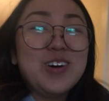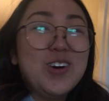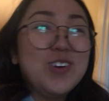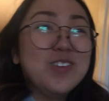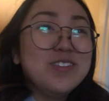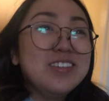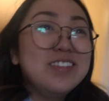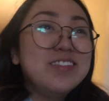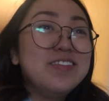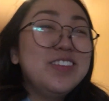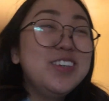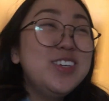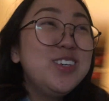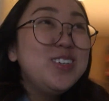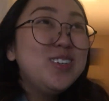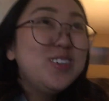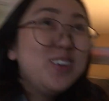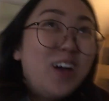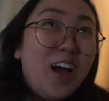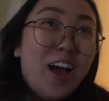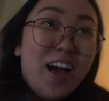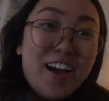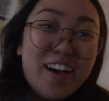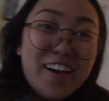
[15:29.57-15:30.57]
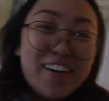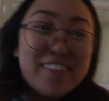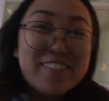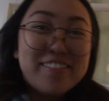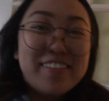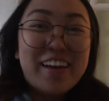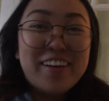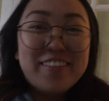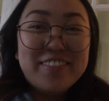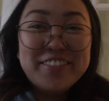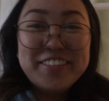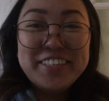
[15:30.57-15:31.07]
overview of
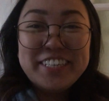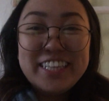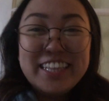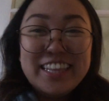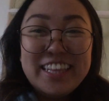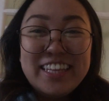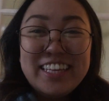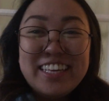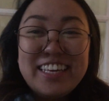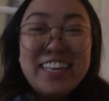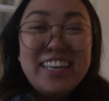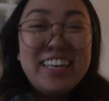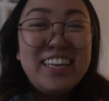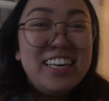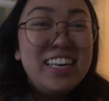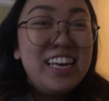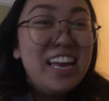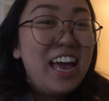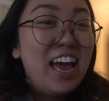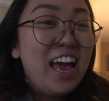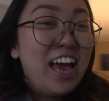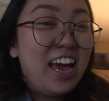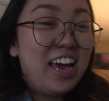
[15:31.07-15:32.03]
everything